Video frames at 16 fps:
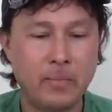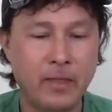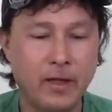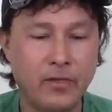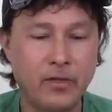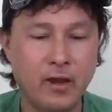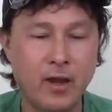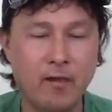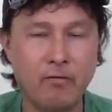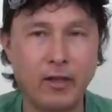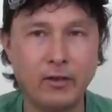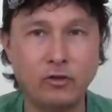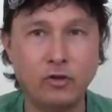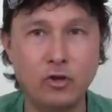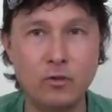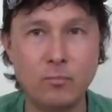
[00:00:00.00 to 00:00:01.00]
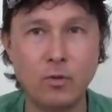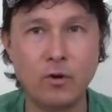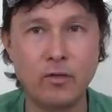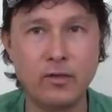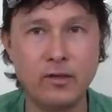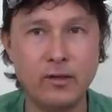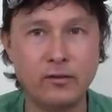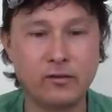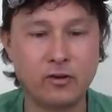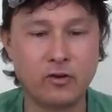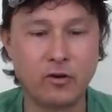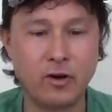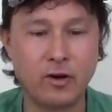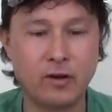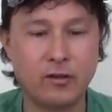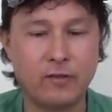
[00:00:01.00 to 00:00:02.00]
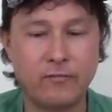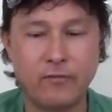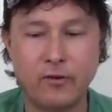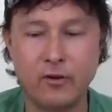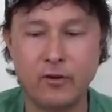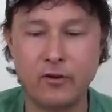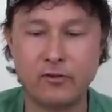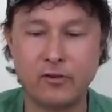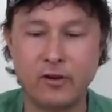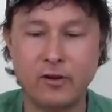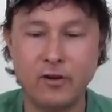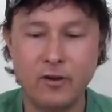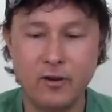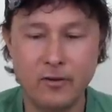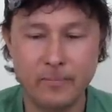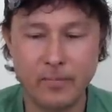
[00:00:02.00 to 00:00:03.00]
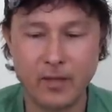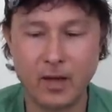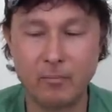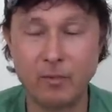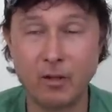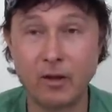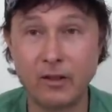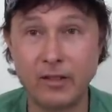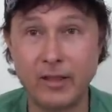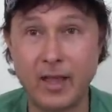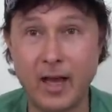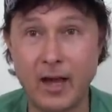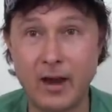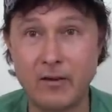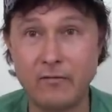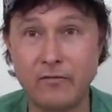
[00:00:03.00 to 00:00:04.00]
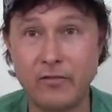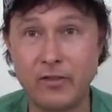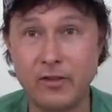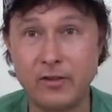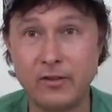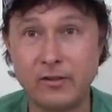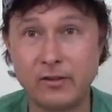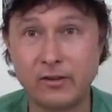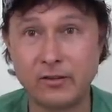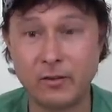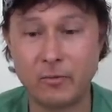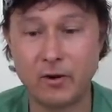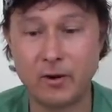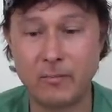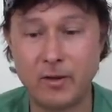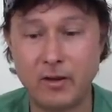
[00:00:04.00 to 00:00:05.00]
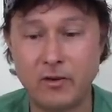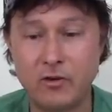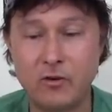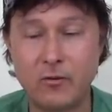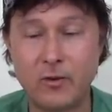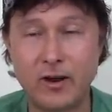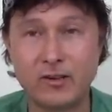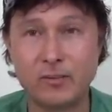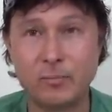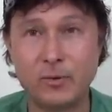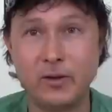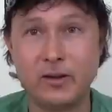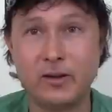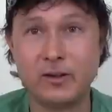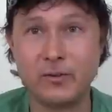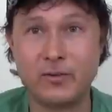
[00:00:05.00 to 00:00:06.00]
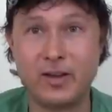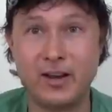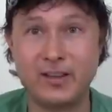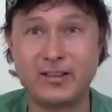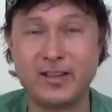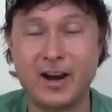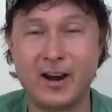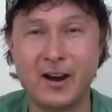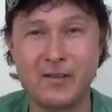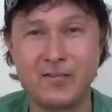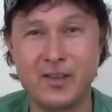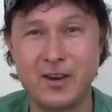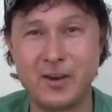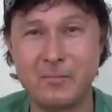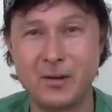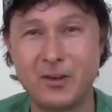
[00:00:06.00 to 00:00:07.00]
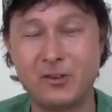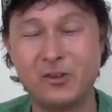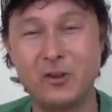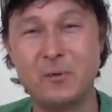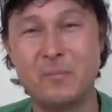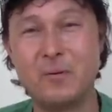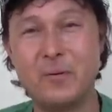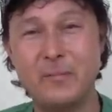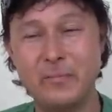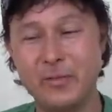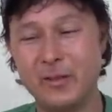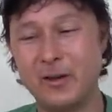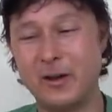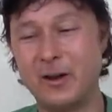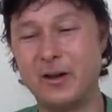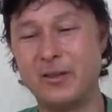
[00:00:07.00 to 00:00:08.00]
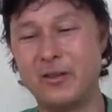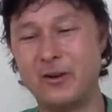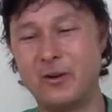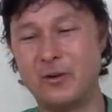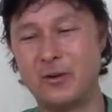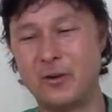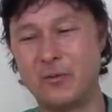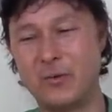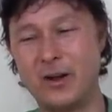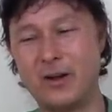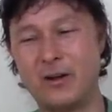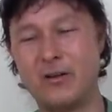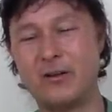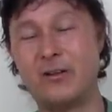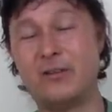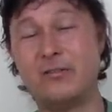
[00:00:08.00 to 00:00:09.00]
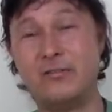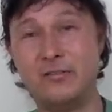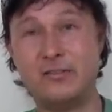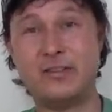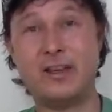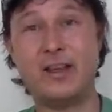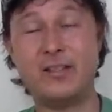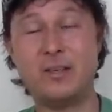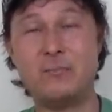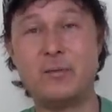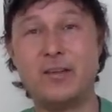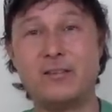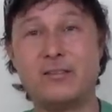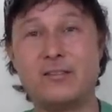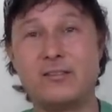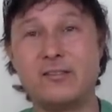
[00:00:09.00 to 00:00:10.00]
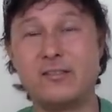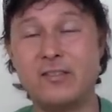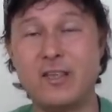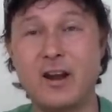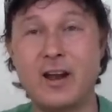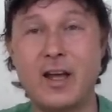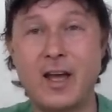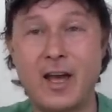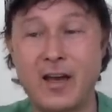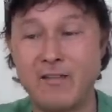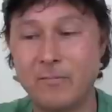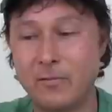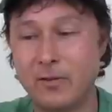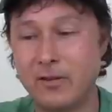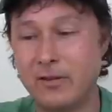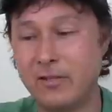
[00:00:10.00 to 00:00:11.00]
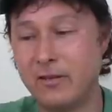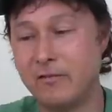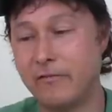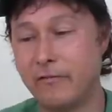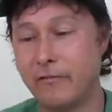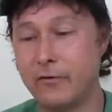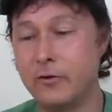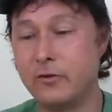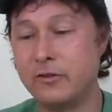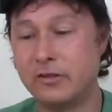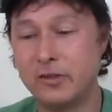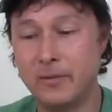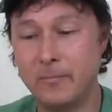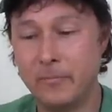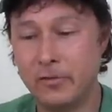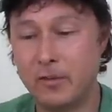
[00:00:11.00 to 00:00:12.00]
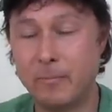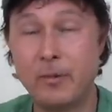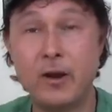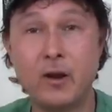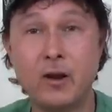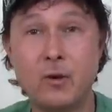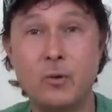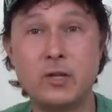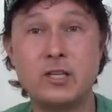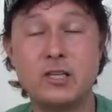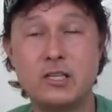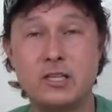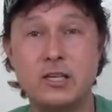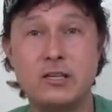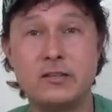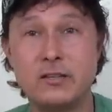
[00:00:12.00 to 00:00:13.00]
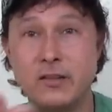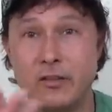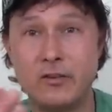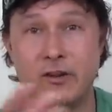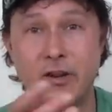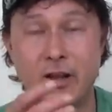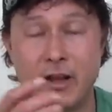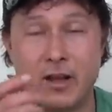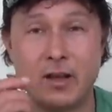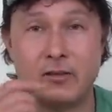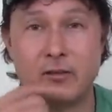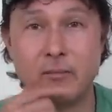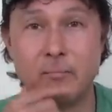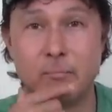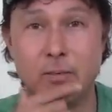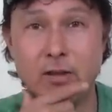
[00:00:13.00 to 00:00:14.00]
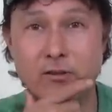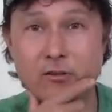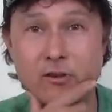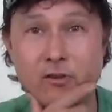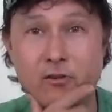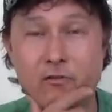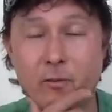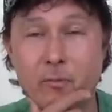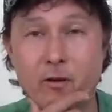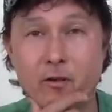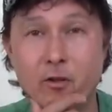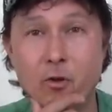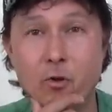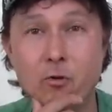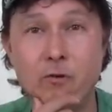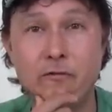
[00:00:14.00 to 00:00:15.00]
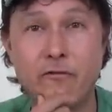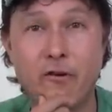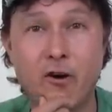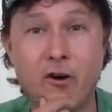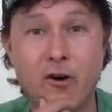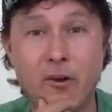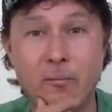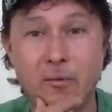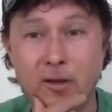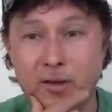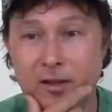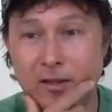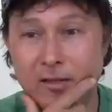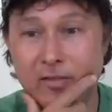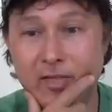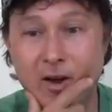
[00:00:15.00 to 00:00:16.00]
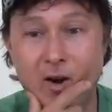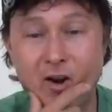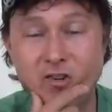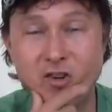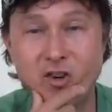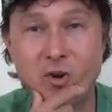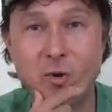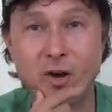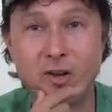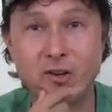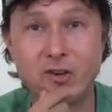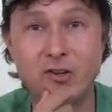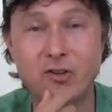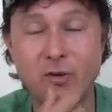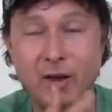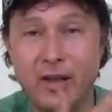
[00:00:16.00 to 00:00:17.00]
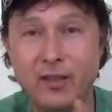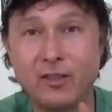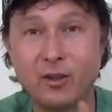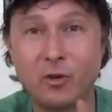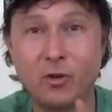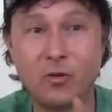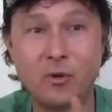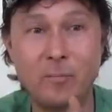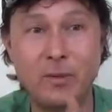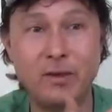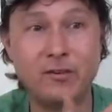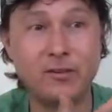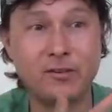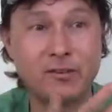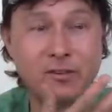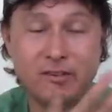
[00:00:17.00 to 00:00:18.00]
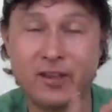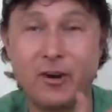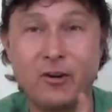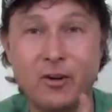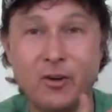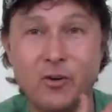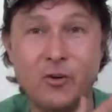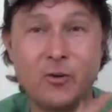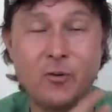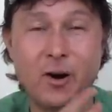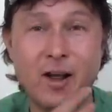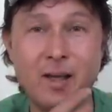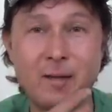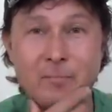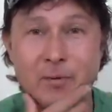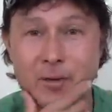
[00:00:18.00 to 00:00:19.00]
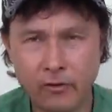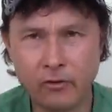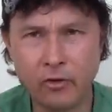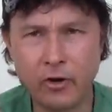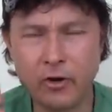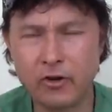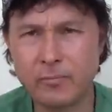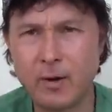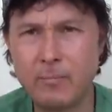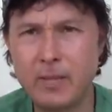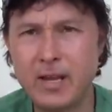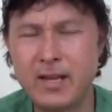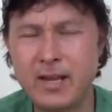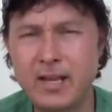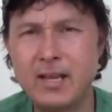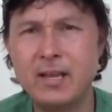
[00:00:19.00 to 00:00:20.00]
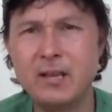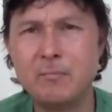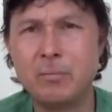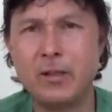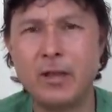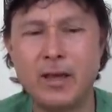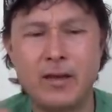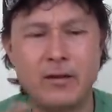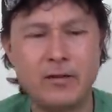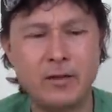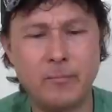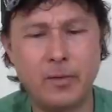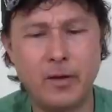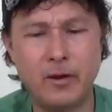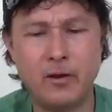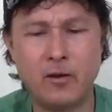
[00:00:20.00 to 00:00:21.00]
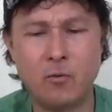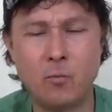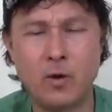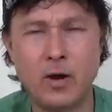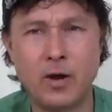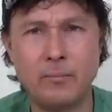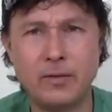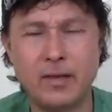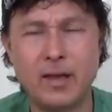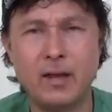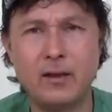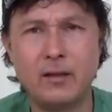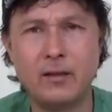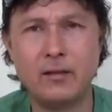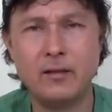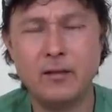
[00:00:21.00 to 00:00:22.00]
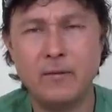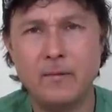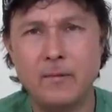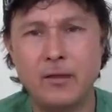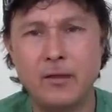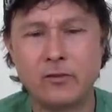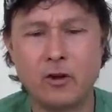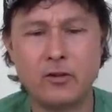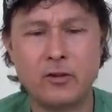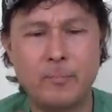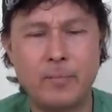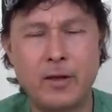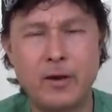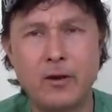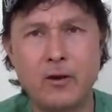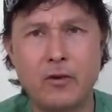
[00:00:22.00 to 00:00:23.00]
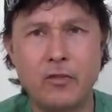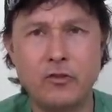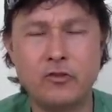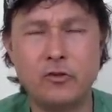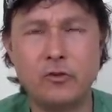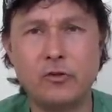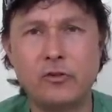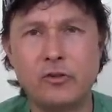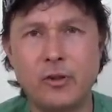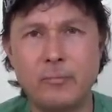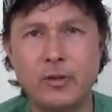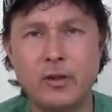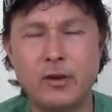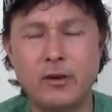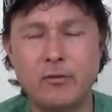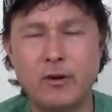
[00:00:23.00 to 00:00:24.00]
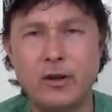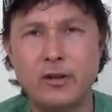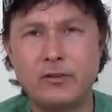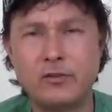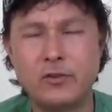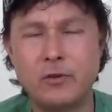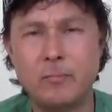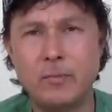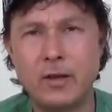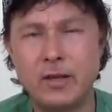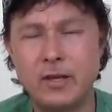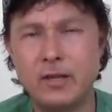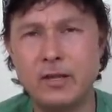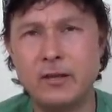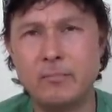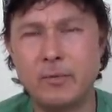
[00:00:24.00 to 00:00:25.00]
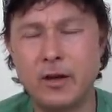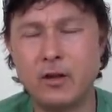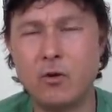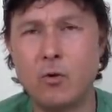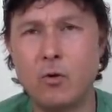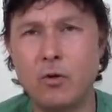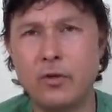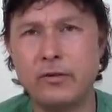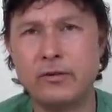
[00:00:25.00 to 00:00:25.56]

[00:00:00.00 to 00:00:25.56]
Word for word: I think I have like two more of these to drink in the fridge, and I'm luckily out of these because I want to make a new recipe because I'm getting tired of eating my soup, uh, you know, on a on a daily basis that I have been. And then fruits, depending on what's in season. The other day I got some peaches from the local farm that are actually quite good. So I ate the local peaches because they were going ripe. So here's my main eating plan, and depending on what I'm getting, is all dependent on the juices I'm getting, right? So my eating, my goal is